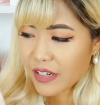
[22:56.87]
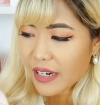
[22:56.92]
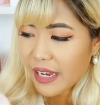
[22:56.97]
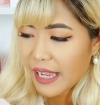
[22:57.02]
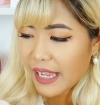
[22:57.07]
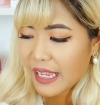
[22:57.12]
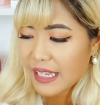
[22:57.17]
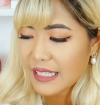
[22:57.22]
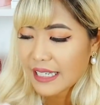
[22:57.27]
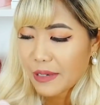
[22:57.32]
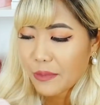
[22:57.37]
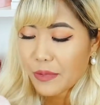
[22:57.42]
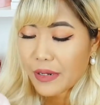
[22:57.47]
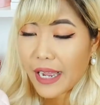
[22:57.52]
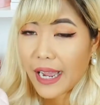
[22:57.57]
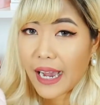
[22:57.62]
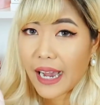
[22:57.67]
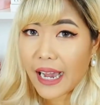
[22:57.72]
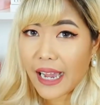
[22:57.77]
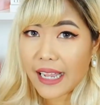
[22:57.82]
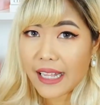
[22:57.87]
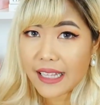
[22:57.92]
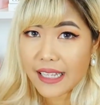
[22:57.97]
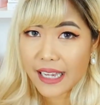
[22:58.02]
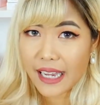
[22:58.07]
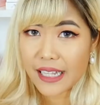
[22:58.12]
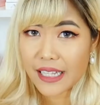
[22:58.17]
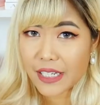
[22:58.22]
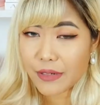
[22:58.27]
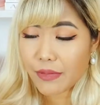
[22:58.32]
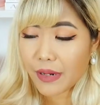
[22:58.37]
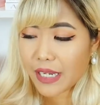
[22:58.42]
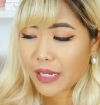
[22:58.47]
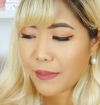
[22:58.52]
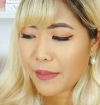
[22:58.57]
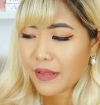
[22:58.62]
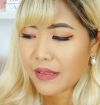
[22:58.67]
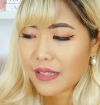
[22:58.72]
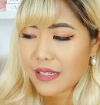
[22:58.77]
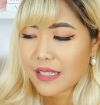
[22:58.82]
and I would highly
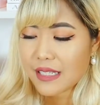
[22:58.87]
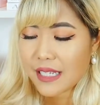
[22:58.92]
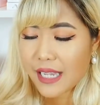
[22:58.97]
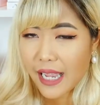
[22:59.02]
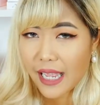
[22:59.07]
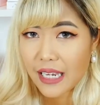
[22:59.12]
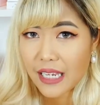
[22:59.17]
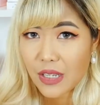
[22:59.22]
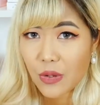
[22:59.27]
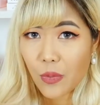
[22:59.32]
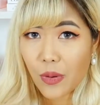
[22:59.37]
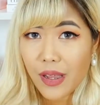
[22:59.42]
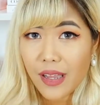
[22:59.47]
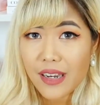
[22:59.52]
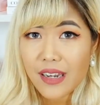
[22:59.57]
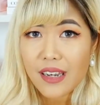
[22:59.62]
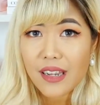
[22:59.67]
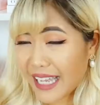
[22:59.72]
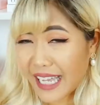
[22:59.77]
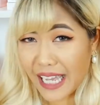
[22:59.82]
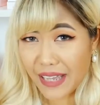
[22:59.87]
recommend this to anyone